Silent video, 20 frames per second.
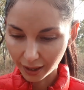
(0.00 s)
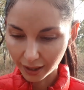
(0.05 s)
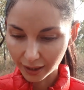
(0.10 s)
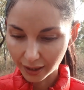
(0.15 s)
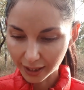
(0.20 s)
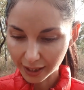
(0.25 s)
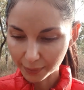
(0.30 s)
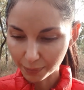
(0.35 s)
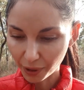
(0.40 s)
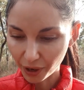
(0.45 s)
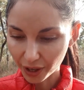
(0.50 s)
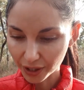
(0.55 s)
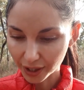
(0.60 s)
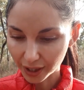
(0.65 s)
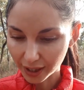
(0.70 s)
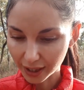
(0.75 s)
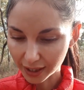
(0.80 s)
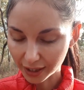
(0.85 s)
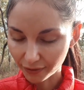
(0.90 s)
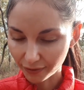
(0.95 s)
This
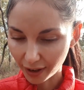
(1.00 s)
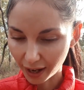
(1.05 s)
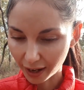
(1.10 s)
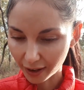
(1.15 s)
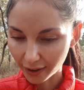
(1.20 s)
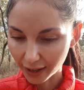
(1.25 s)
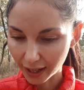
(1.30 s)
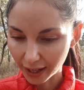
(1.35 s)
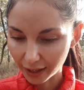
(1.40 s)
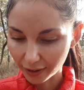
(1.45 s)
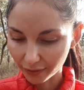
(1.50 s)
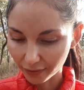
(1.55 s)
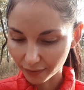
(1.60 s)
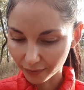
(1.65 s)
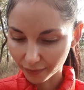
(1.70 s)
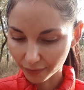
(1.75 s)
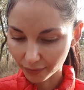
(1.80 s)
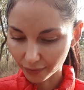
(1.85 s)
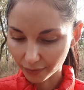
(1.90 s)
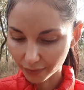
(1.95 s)
person is very,
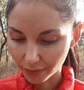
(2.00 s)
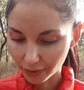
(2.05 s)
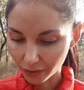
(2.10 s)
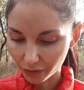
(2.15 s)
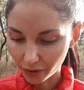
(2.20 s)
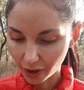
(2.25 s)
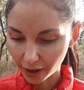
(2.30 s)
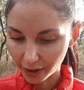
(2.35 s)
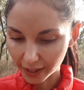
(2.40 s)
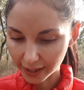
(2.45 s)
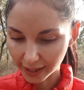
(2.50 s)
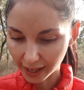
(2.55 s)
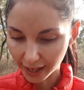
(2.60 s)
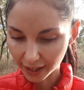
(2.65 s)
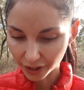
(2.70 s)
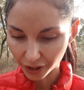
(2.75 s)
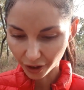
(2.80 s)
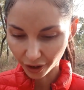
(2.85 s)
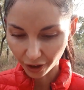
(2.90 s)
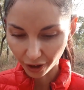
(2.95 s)
very down
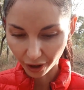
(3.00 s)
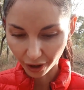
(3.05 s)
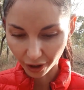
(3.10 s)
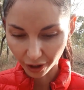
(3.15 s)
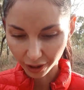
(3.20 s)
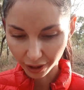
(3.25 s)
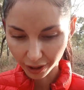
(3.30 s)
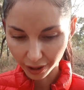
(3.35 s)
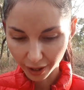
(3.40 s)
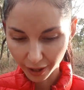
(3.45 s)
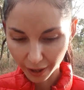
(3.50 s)
to earth.